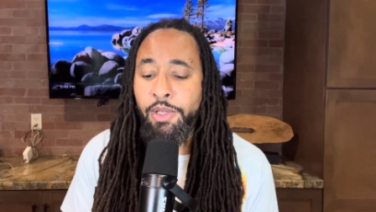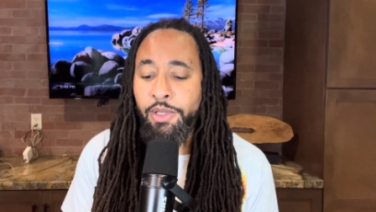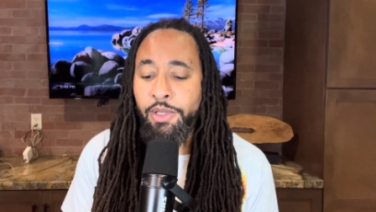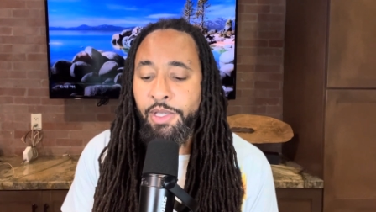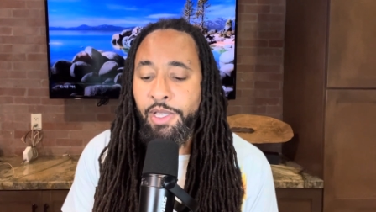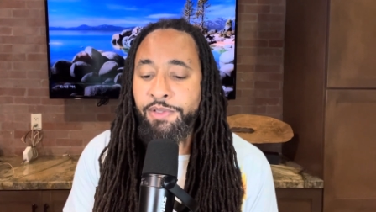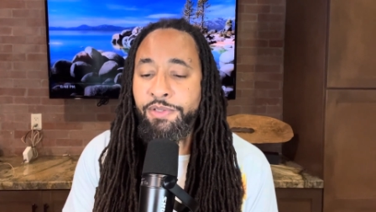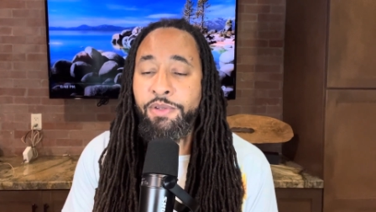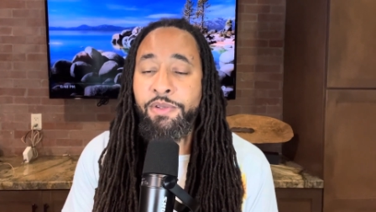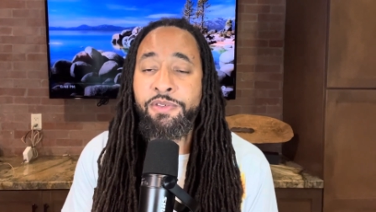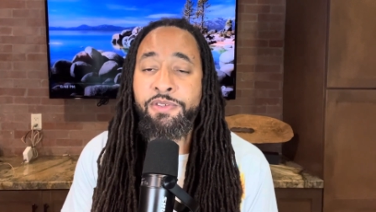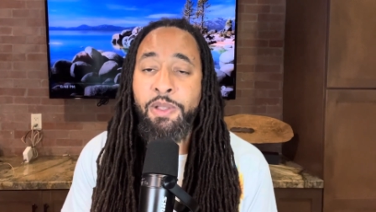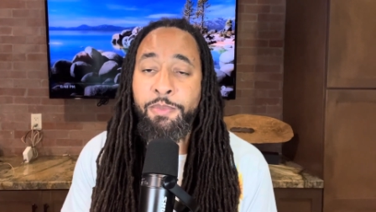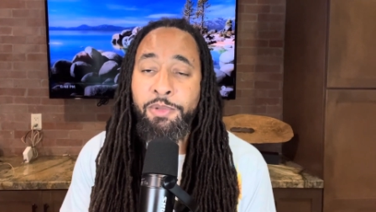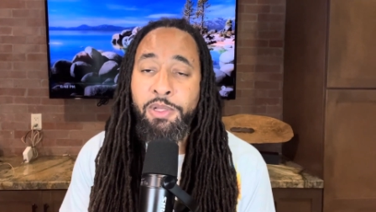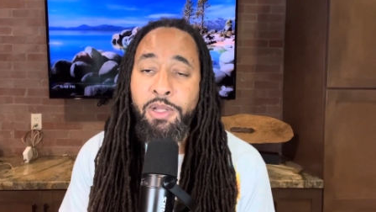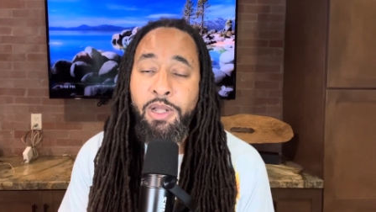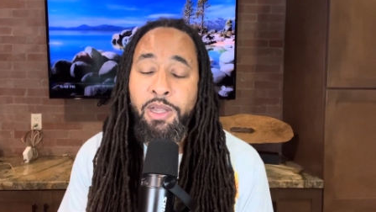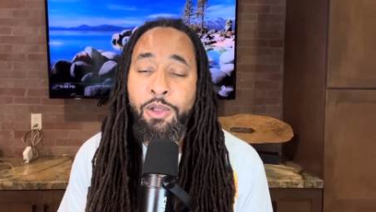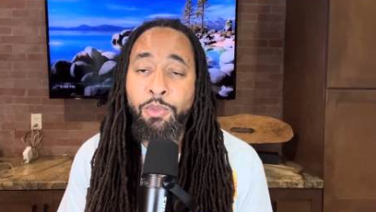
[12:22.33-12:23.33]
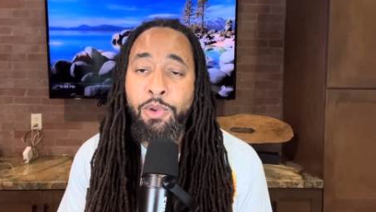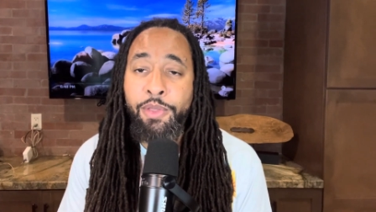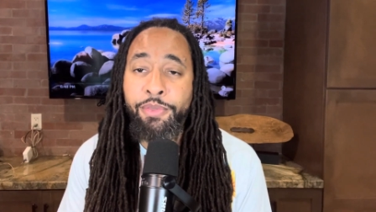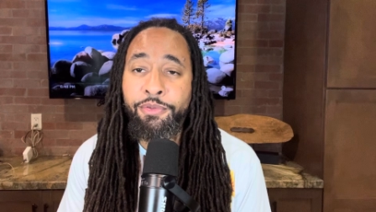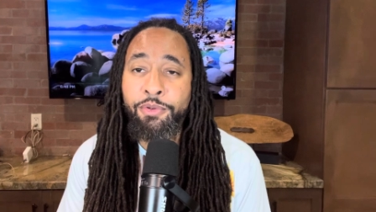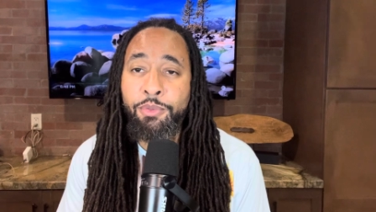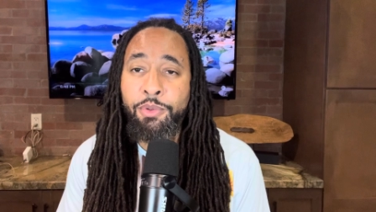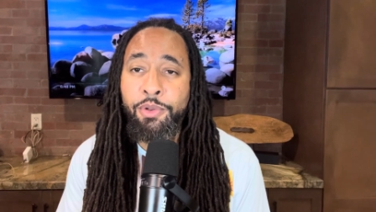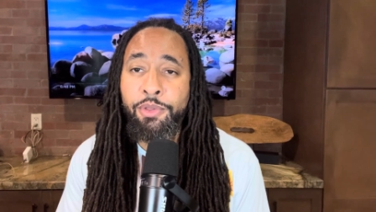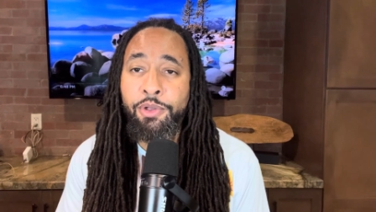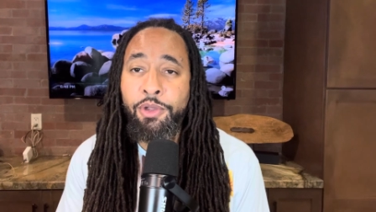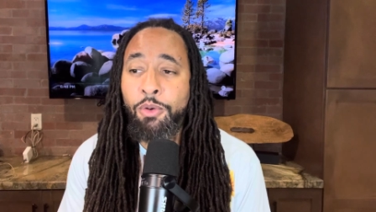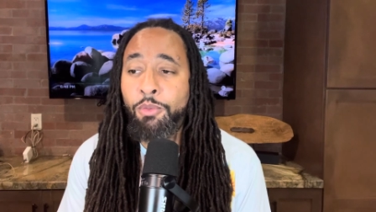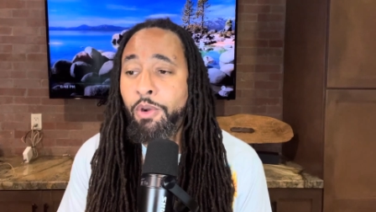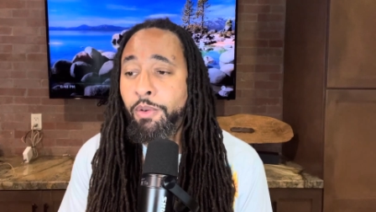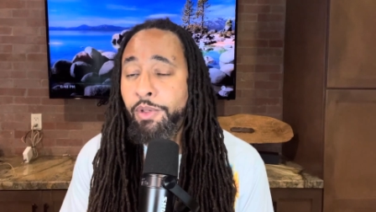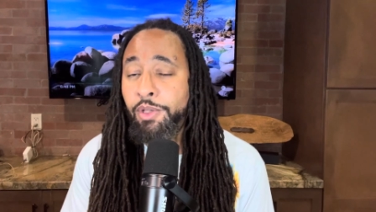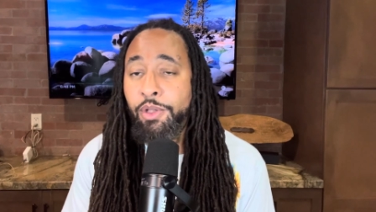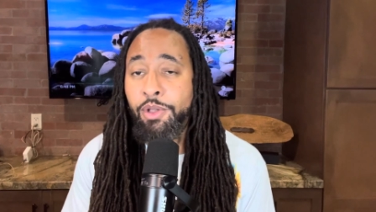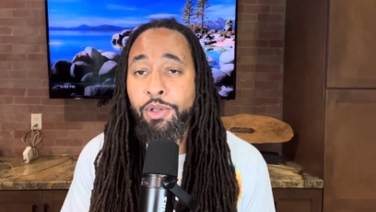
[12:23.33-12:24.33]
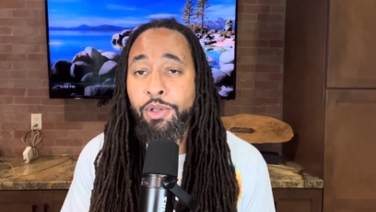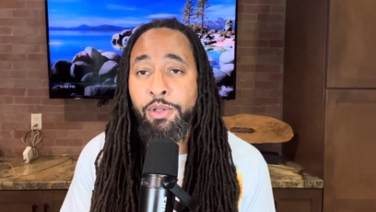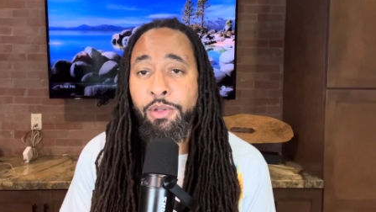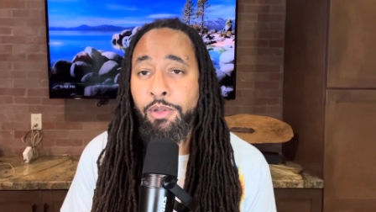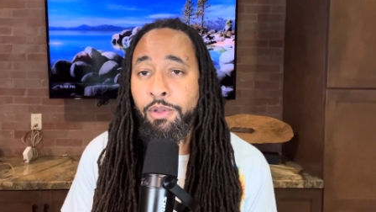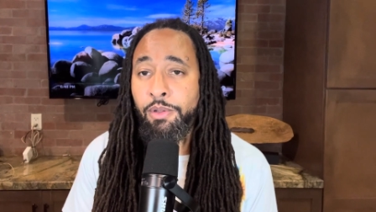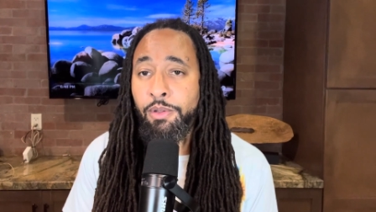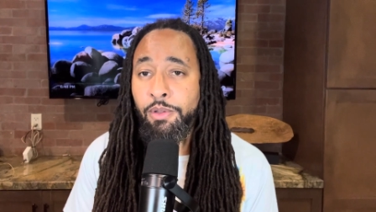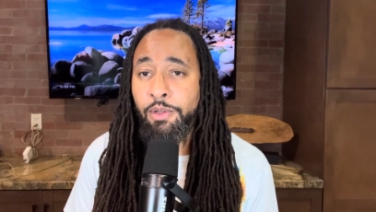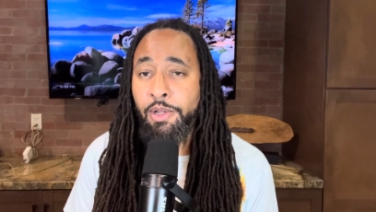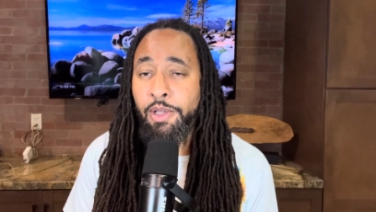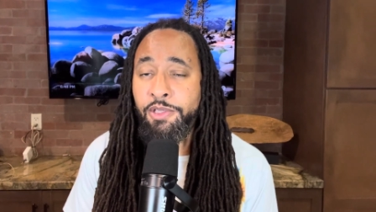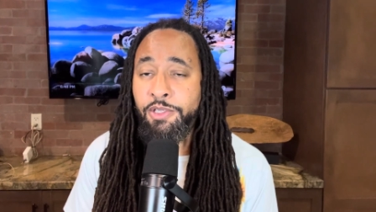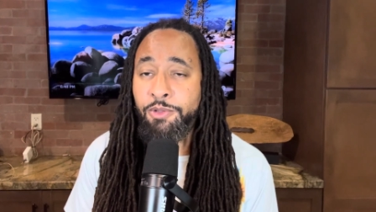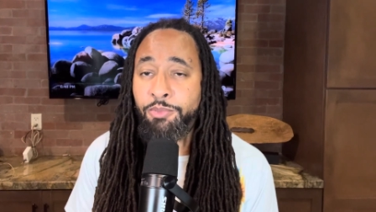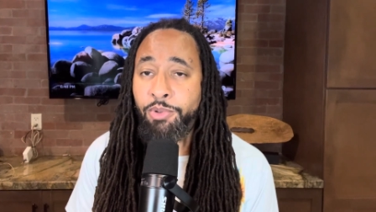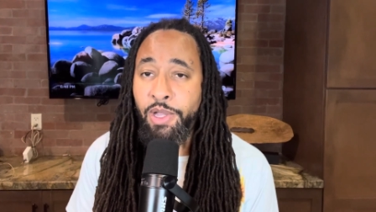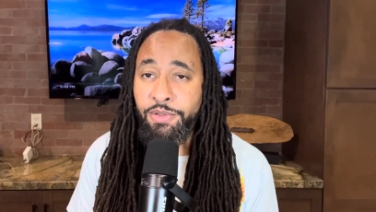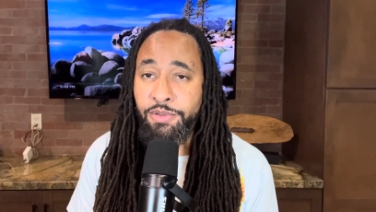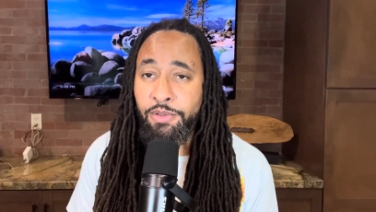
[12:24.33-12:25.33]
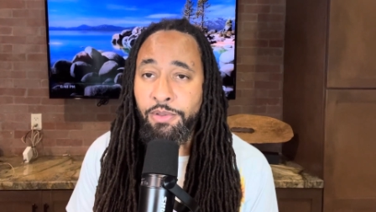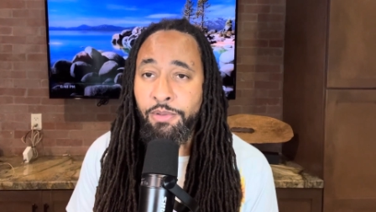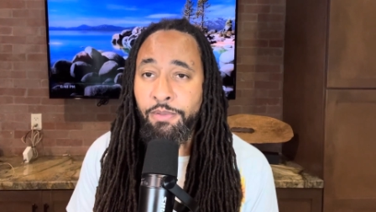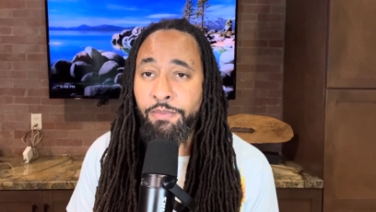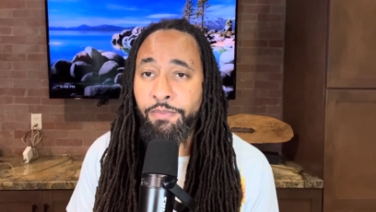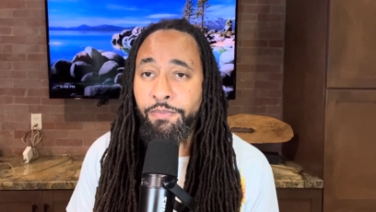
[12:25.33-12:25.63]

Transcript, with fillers: Is there something that he went through with her where he couldn't express it?